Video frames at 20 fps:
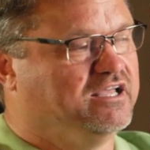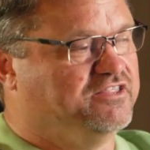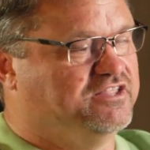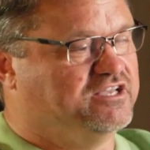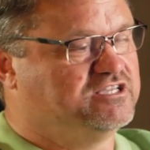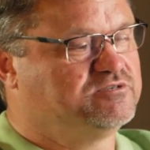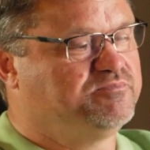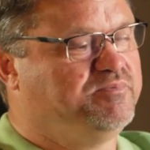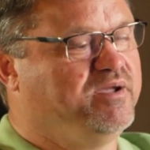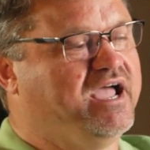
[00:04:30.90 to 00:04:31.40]

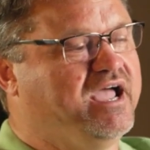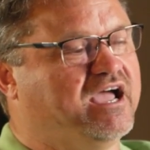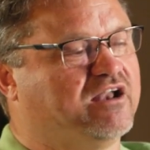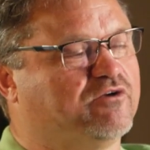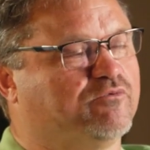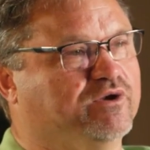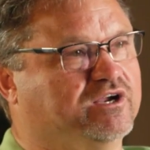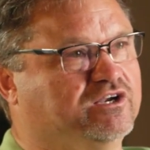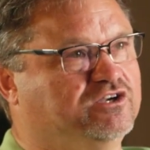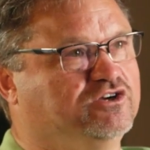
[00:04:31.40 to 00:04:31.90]
This
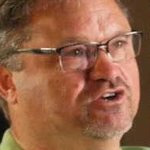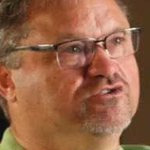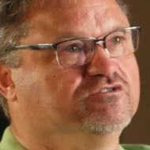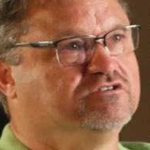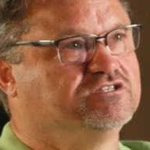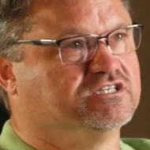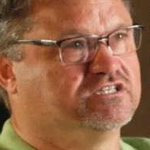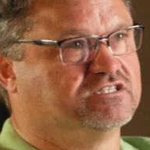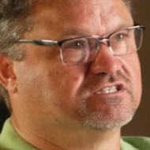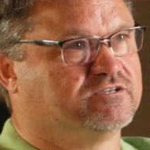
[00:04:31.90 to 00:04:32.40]
pad
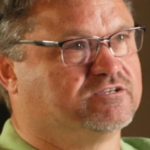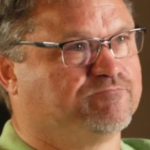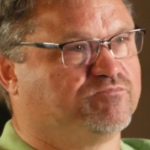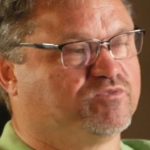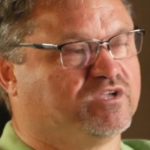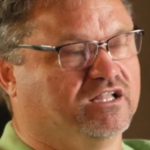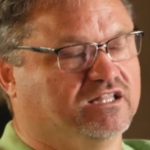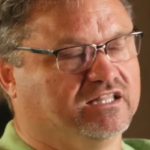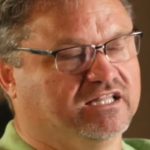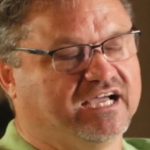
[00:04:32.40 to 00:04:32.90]
reduces
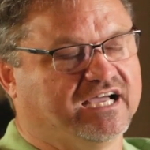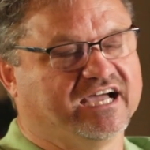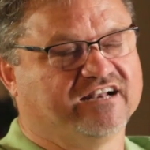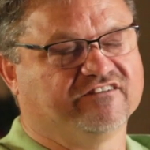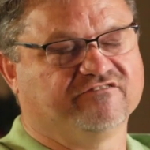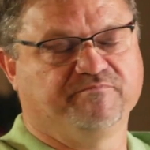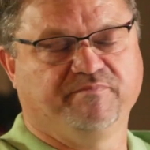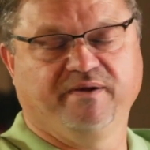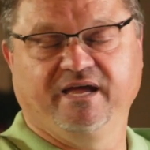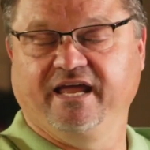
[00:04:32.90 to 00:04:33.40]
a
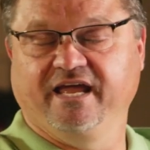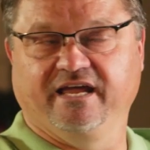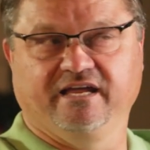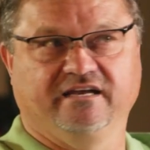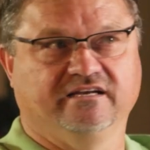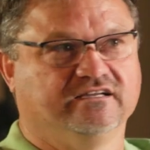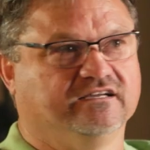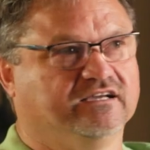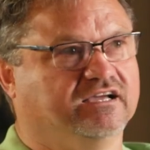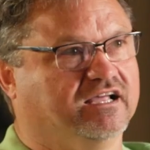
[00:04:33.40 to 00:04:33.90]
lot of
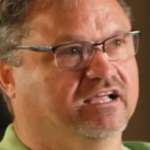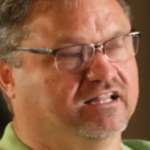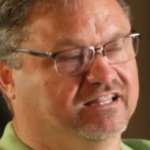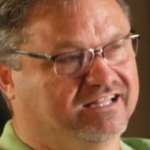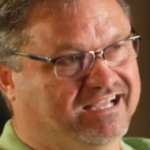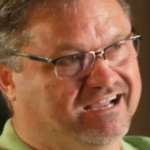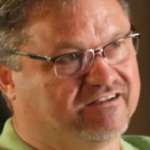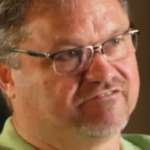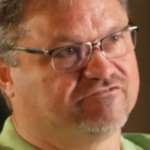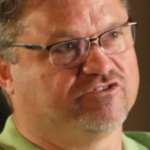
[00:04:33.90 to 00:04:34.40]
pain and a
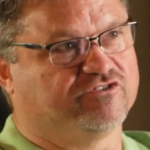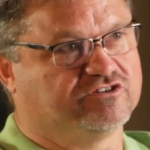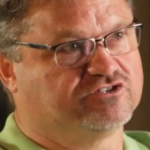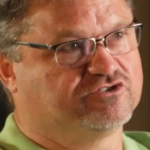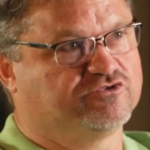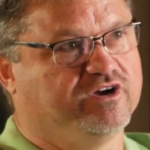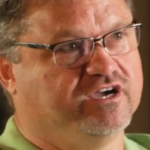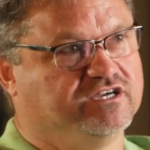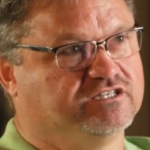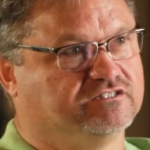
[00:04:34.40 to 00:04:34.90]
lot of
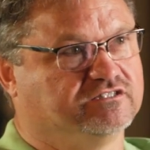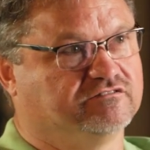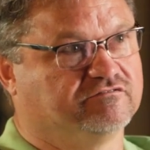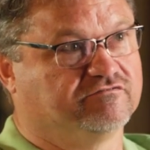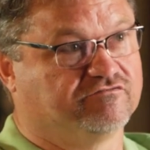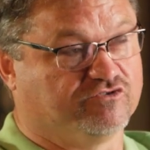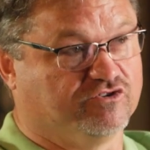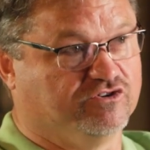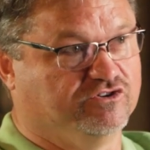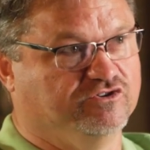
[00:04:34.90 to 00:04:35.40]
frustration
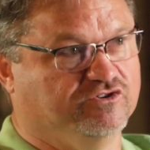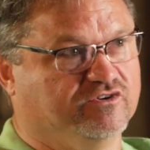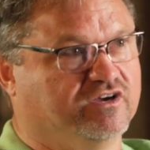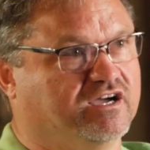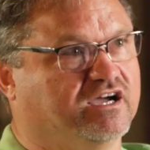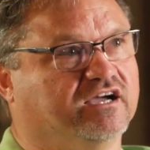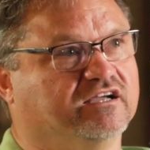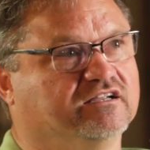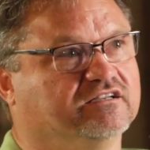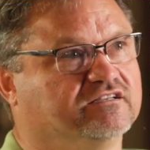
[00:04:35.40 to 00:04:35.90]
for a new
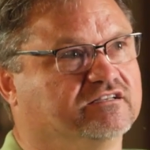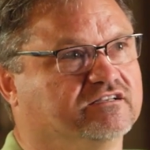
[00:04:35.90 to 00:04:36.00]
guy.